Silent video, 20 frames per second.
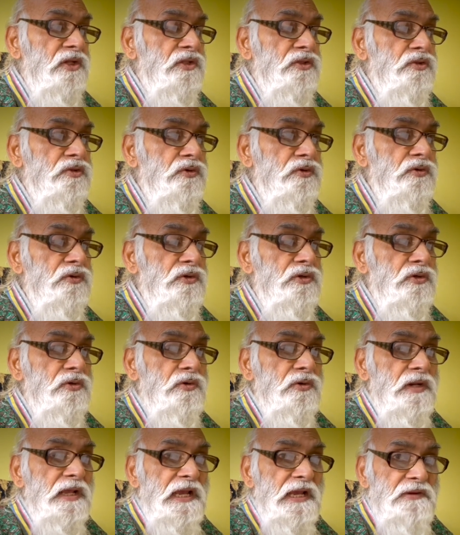through
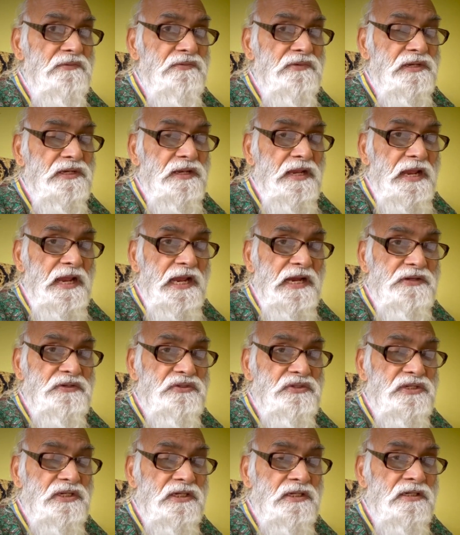your every
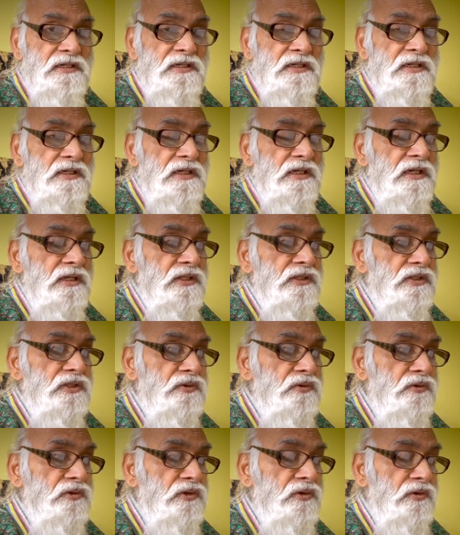action,
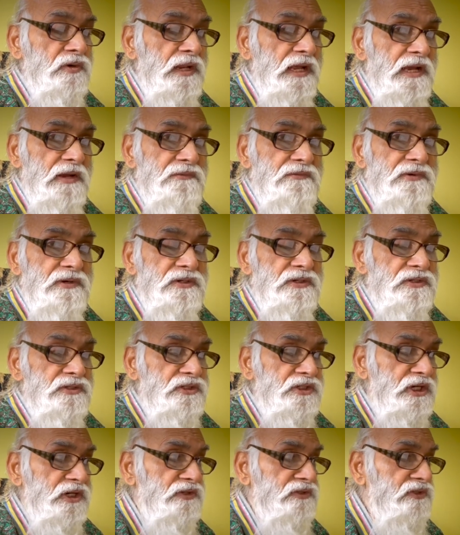through your every
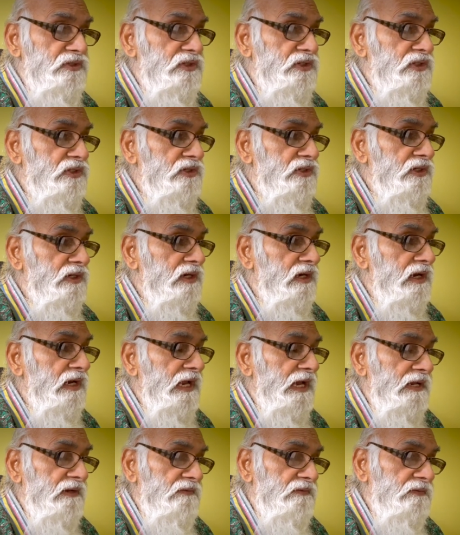gesture in
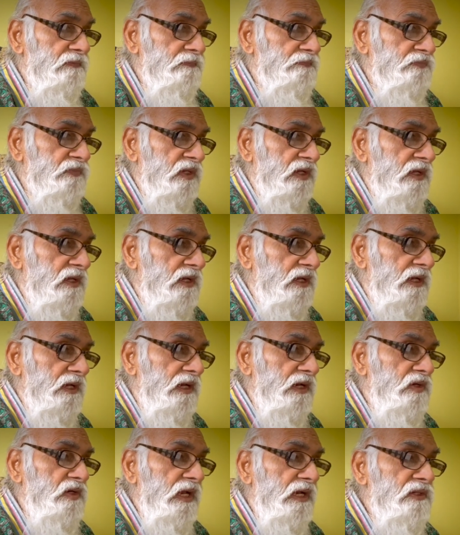life.
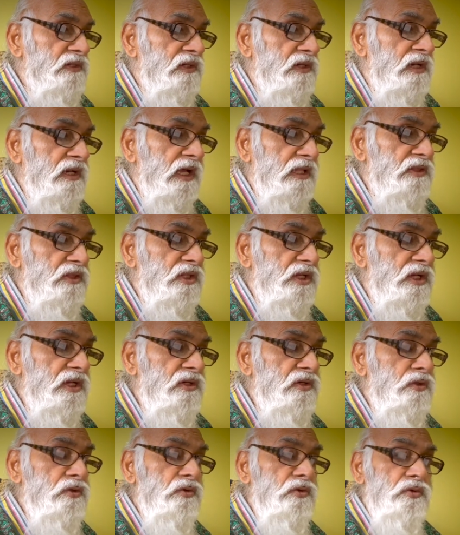It has
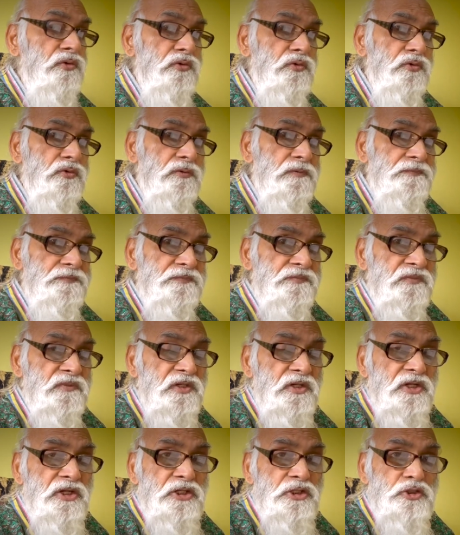nothing to do,
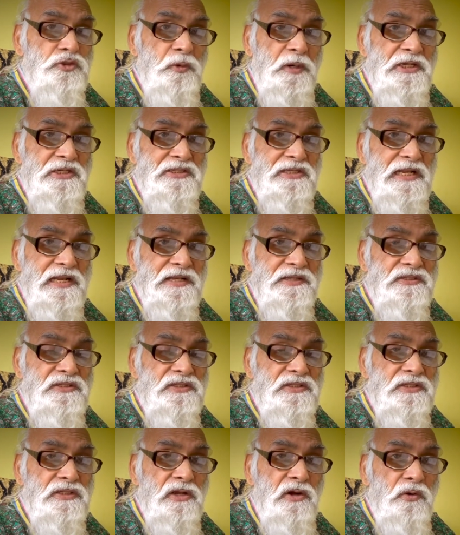choiceless
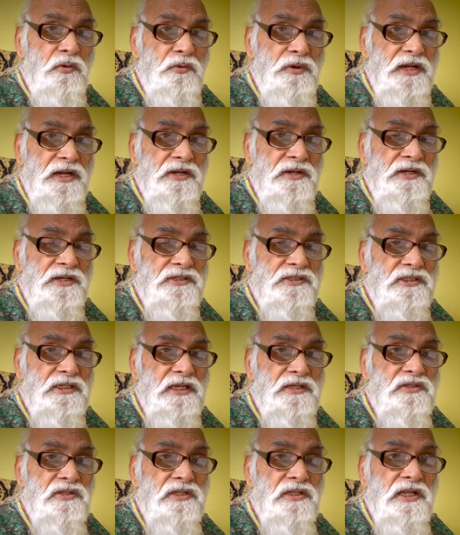awareness
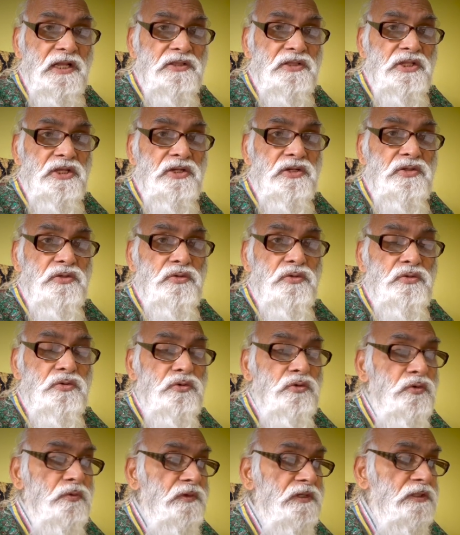has nothing to do
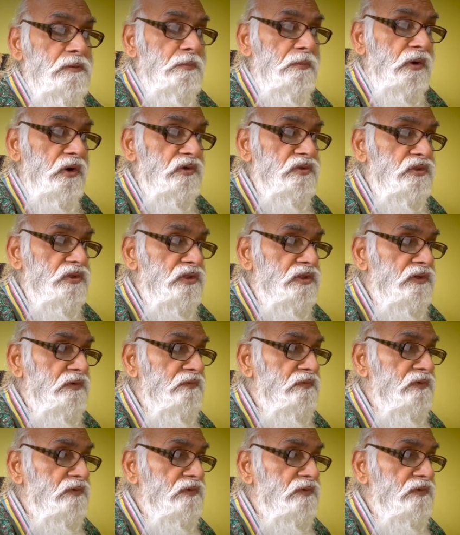with positive